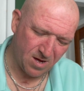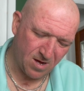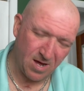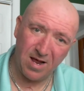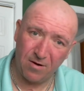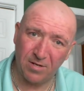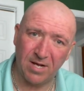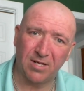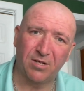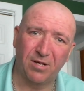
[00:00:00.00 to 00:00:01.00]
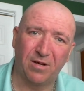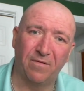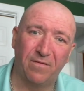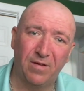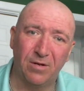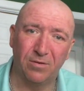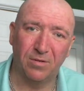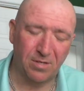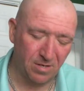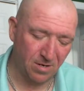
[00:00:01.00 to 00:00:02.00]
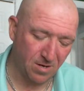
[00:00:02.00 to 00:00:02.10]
And I was actually confused